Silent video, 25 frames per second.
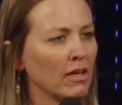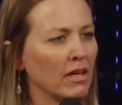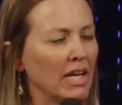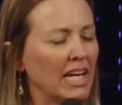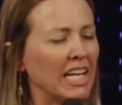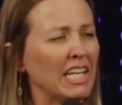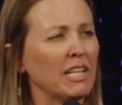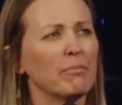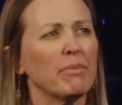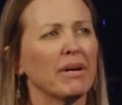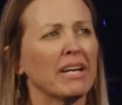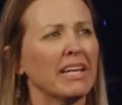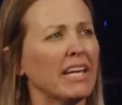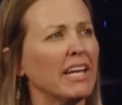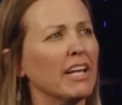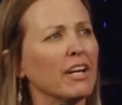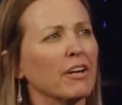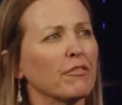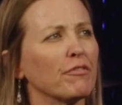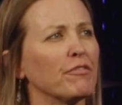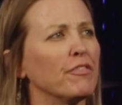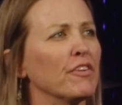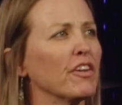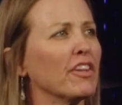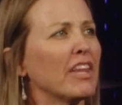Anybody
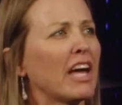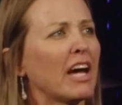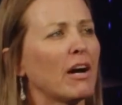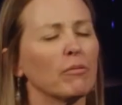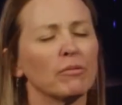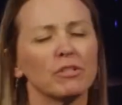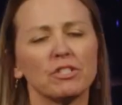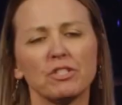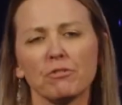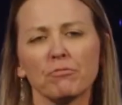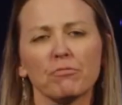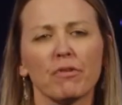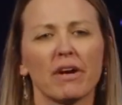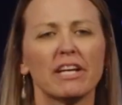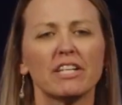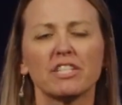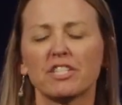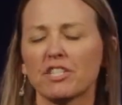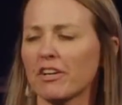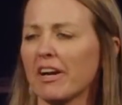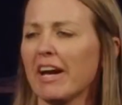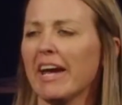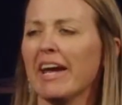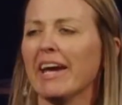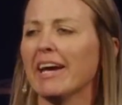here feel that? Would you raise
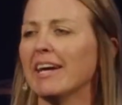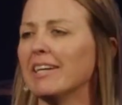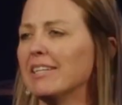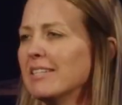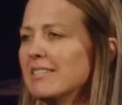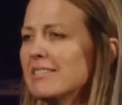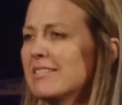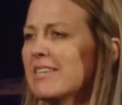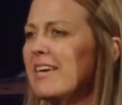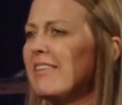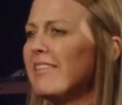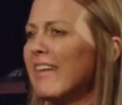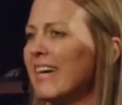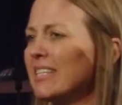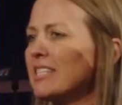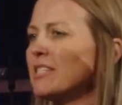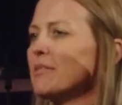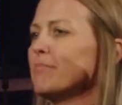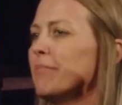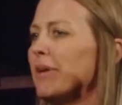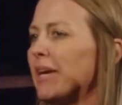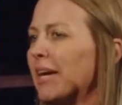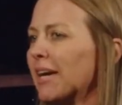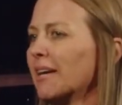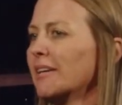your hand and say,
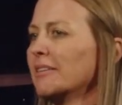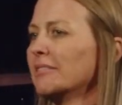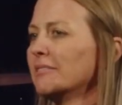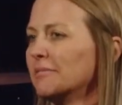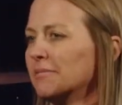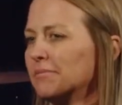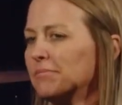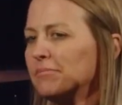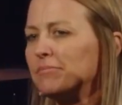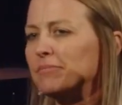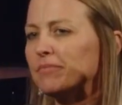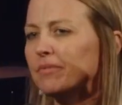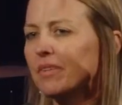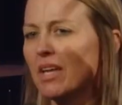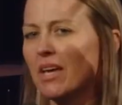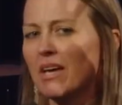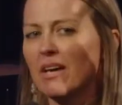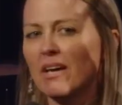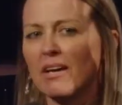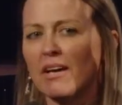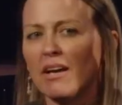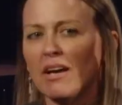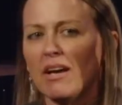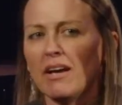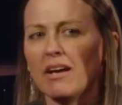that's me?
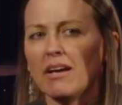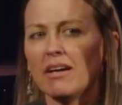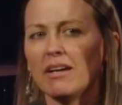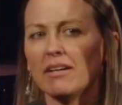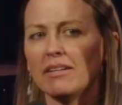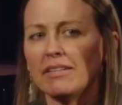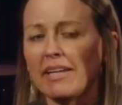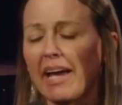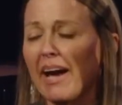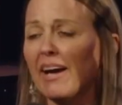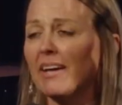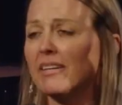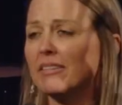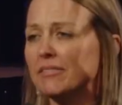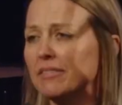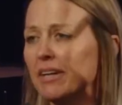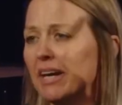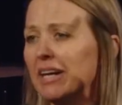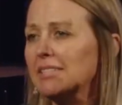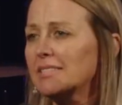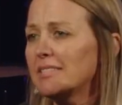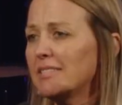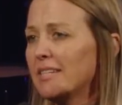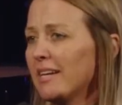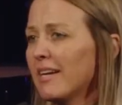Yeah,
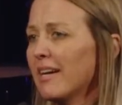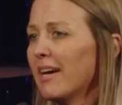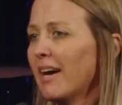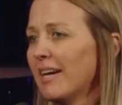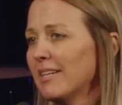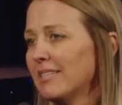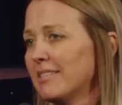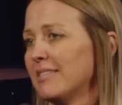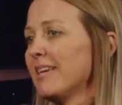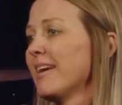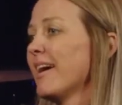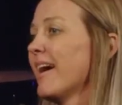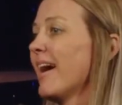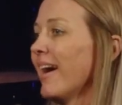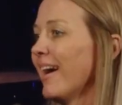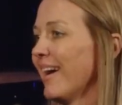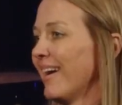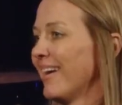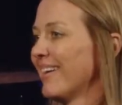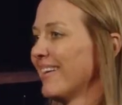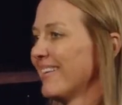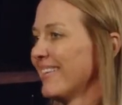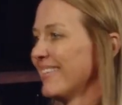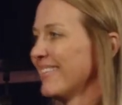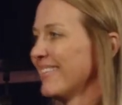I see it.